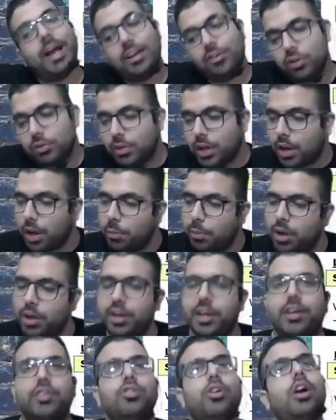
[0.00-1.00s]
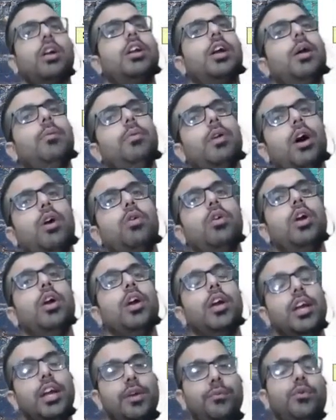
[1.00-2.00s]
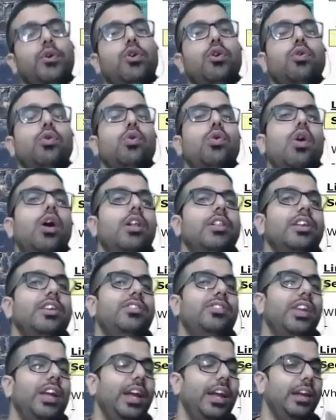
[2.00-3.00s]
of the commodity has not come down. If you do all these things,